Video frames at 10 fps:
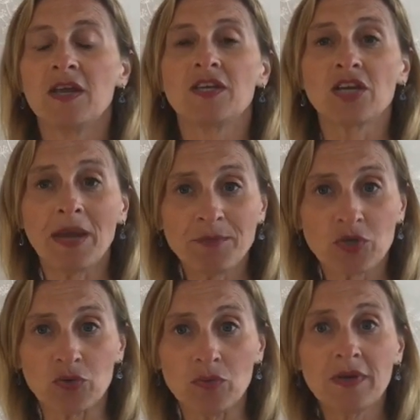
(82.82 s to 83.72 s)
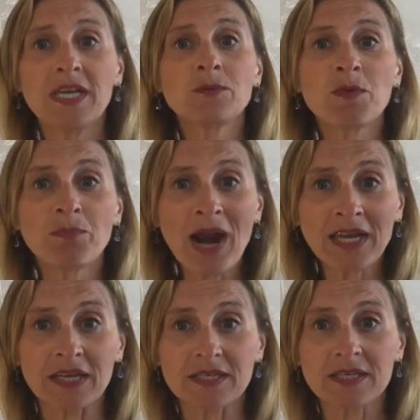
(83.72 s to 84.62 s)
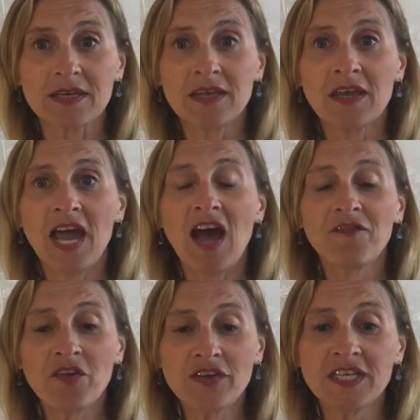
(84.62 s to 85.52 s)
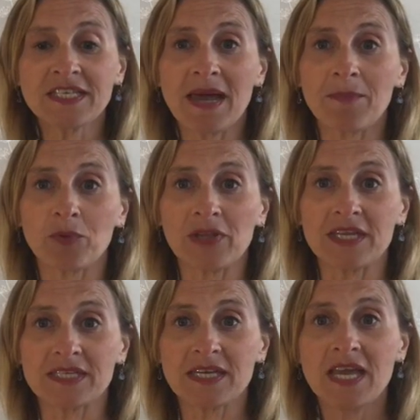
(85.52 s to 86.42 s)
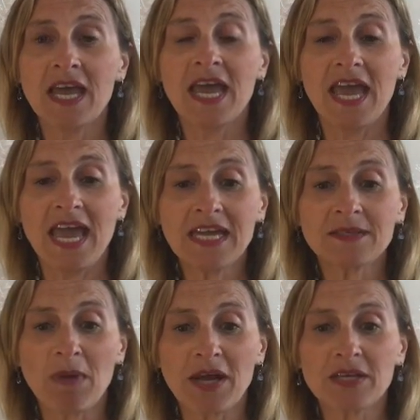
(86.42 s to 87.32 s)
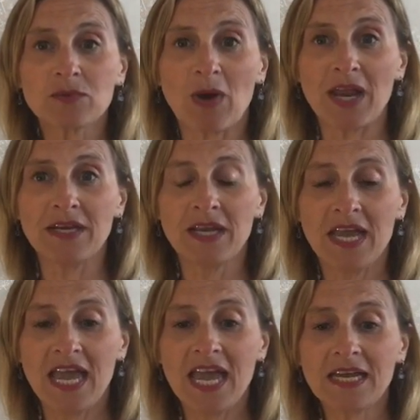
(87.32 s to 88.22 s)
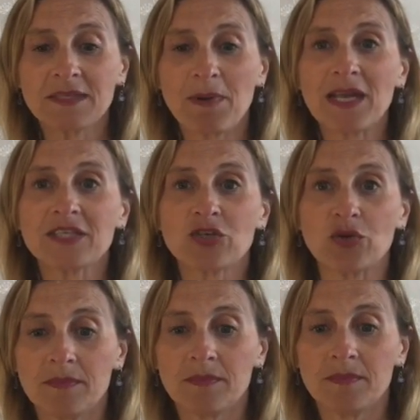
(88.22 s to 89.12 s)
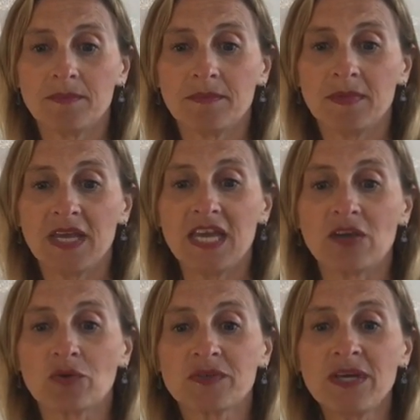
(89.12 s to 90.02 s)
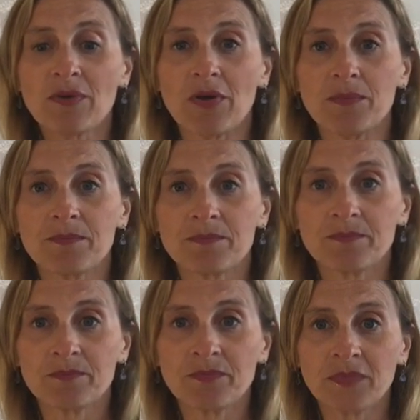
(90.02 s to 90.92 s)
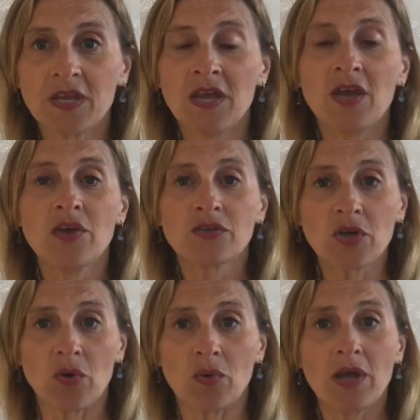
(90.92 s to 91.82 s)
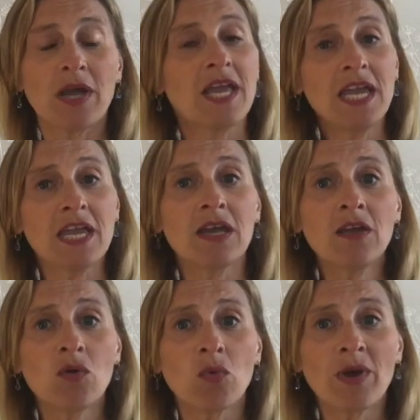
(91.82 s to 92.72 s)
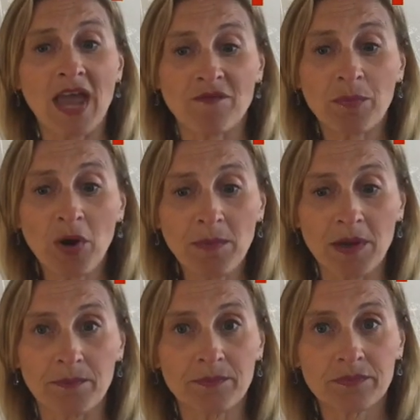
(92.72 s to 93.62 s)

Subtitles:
Type 2 is with brackets. Our first example is x minus 1, x plus 2 equals 0. So here we have a problem.